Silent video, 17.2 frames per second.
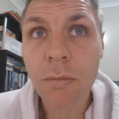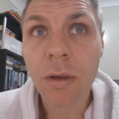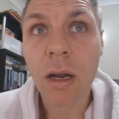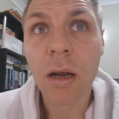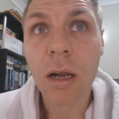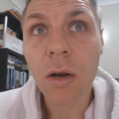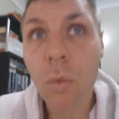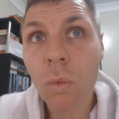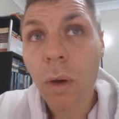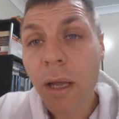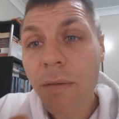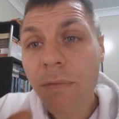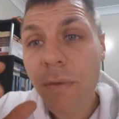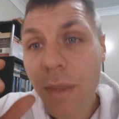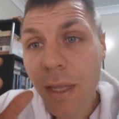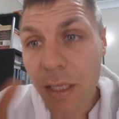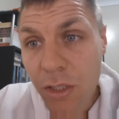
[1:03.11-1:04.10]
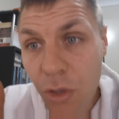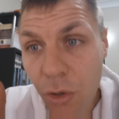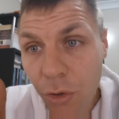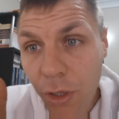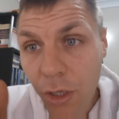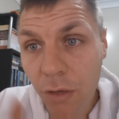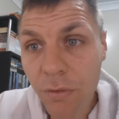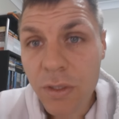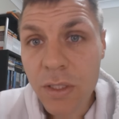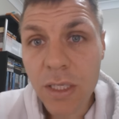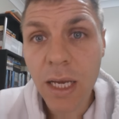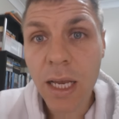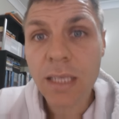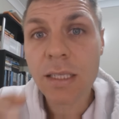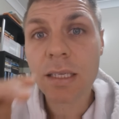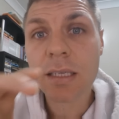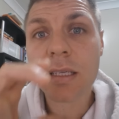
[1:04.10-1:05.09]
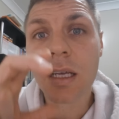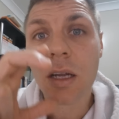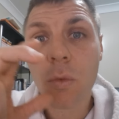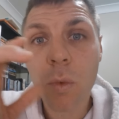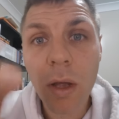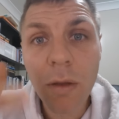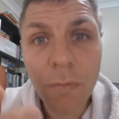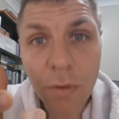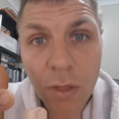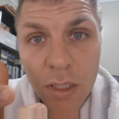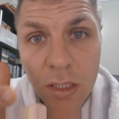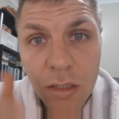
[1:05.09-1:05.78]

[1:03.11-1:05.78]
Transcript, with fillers: but I'm gonna wait for that turning of the stochastic, gonna wait for the